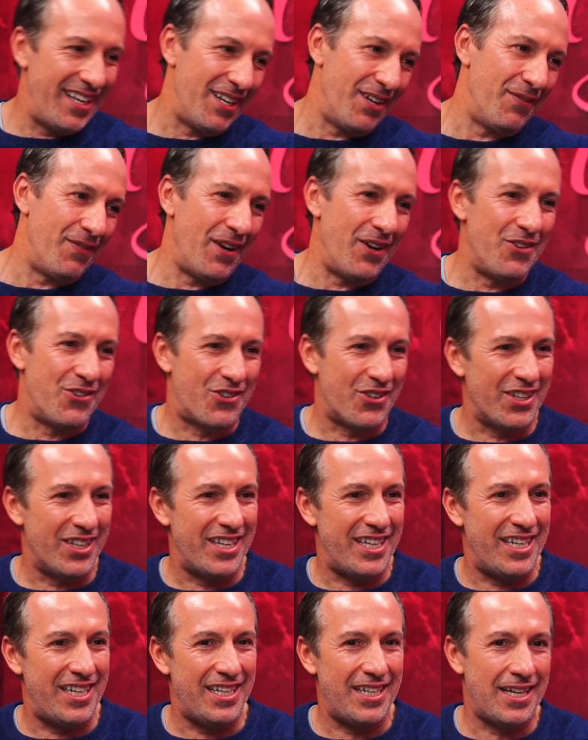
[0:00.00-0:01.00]

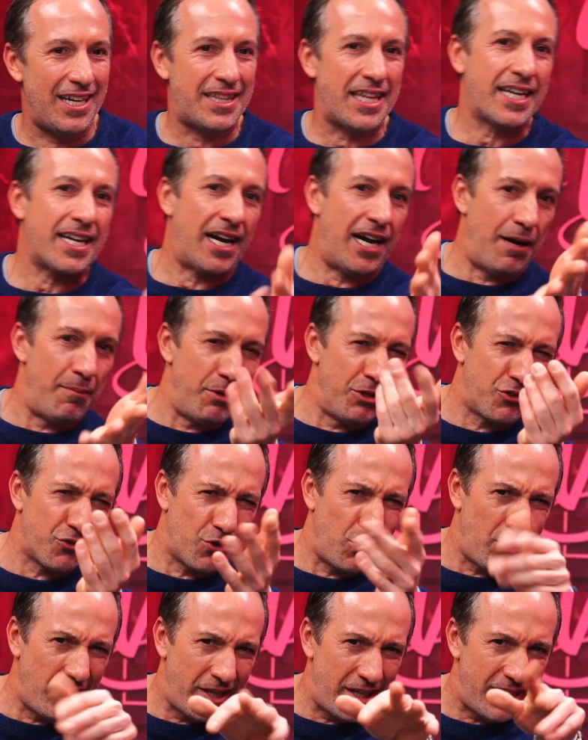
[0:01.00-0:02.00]
eventually let the comments
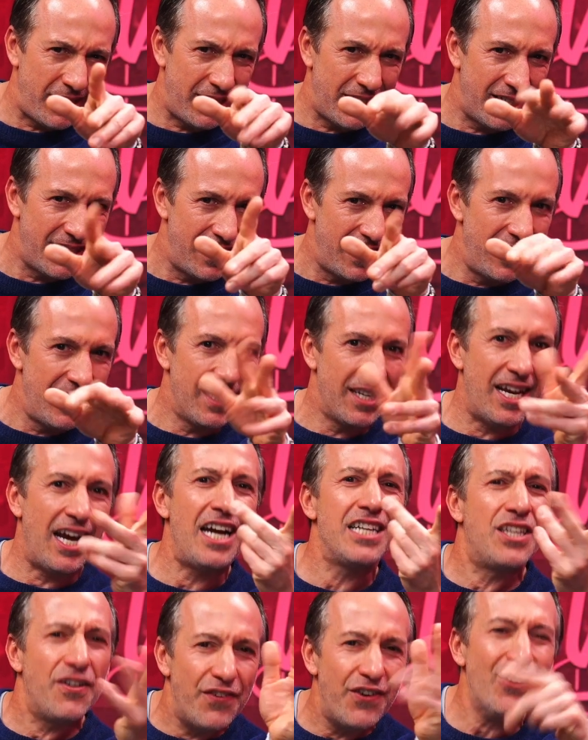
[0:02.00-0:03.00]
roll in.
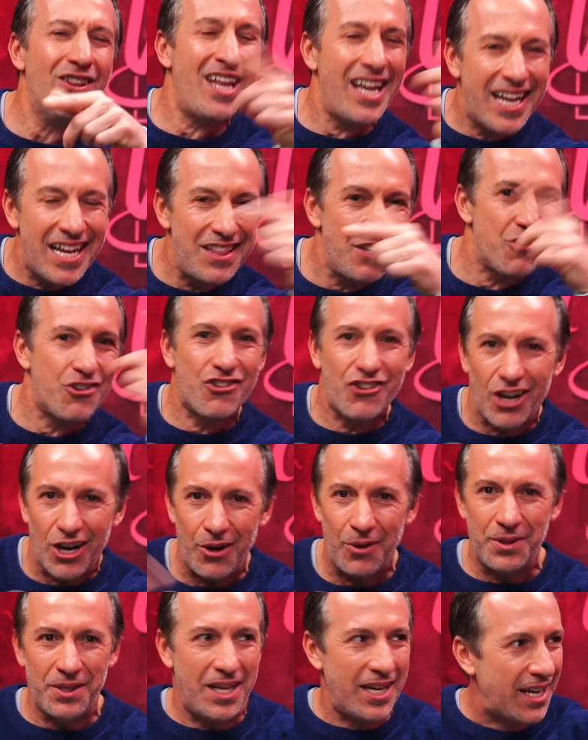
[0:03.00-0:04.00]
Guys, if you're liking the
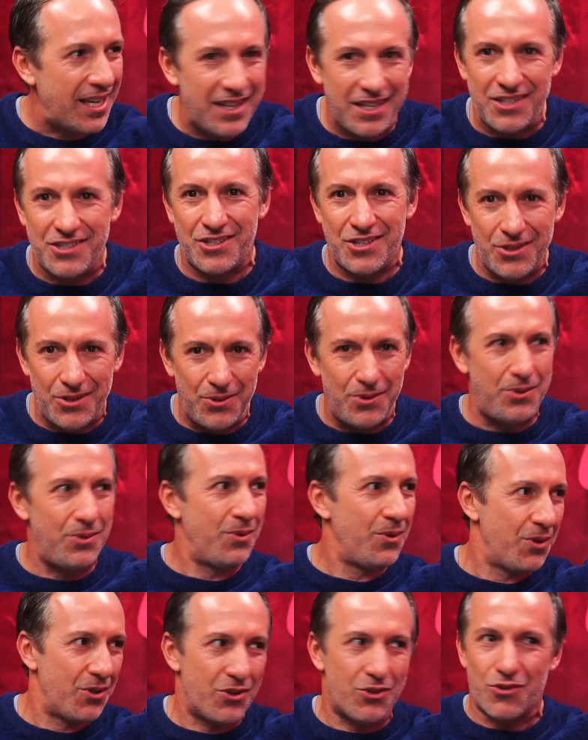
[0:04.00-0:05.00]
show and liking these two
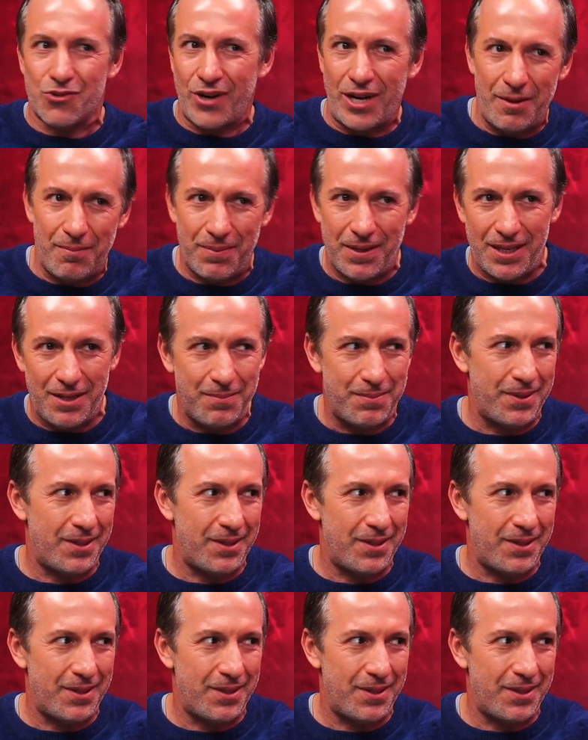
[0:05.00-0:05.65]
great people,